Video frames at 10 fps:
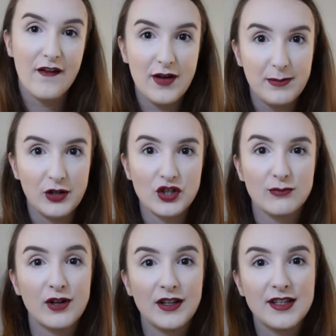For blush
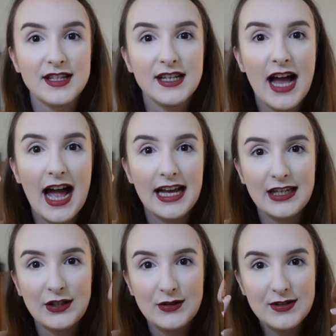and bronzer, I
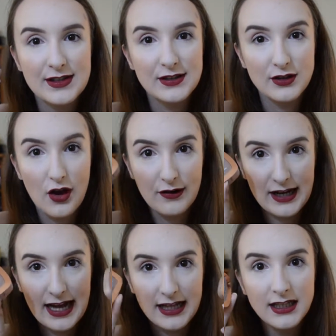used
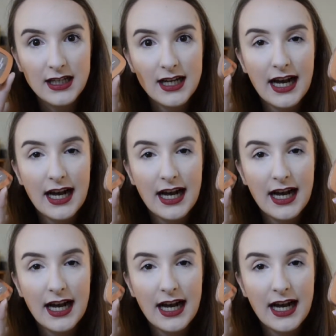L'Oreal.